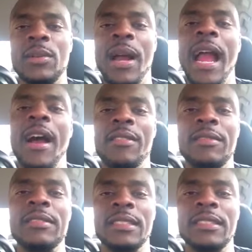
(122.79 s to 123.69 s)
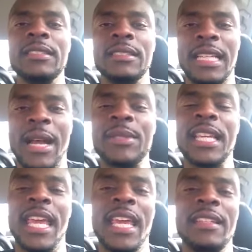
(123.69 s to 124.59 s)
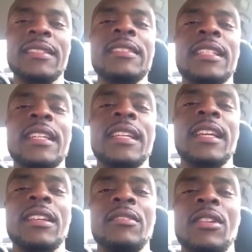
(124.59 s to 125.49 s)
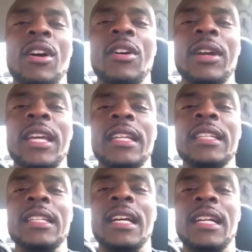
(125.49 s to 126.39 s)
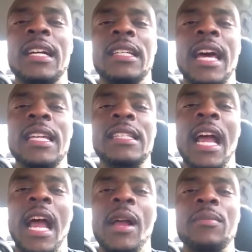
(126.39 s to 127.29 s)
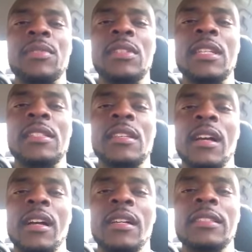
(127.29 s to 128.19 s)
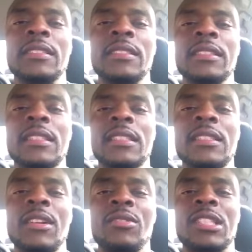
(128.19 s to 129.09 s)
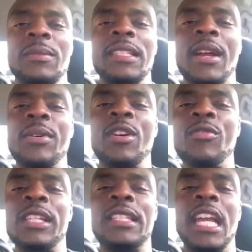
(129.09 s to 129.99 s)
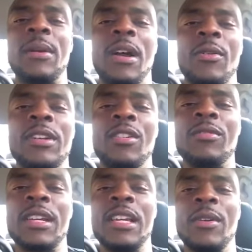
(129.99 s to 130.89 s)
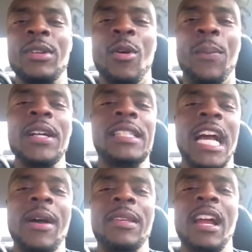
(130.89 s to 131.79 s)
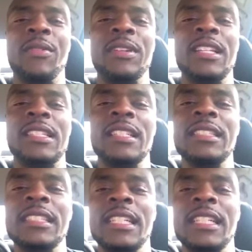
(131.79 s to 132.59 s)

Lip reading: wow, that was a hit. And a lot of times it's something that we don't really think about. We don't put time and effort into